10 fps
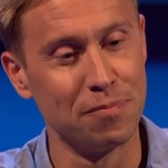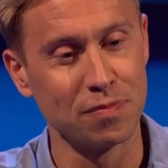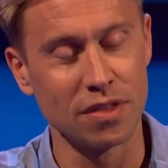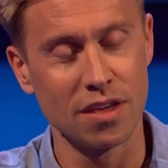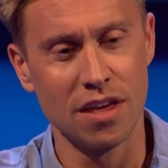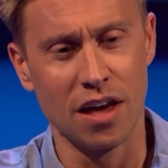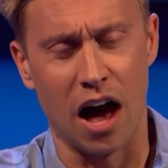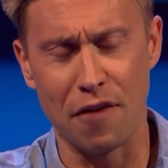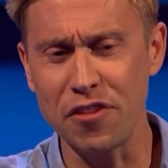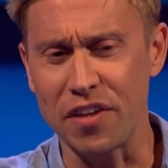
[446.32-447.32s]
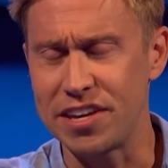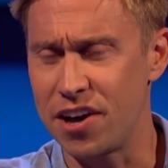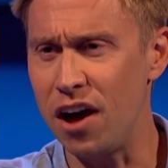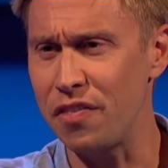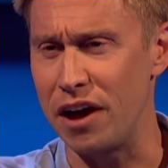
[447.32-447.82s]
Yeah. I think they
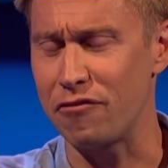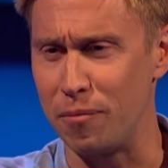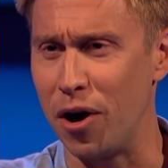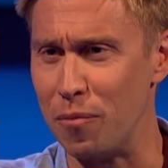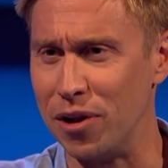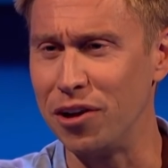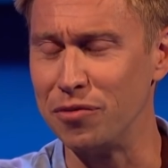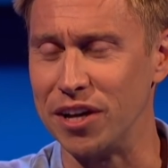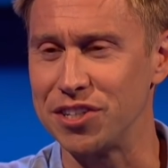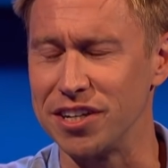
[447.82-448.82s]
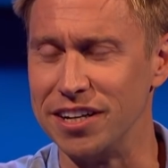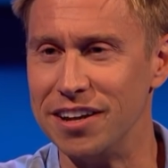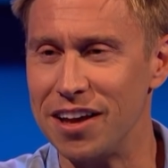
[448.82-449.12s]
cut that from Home Alone, that scene.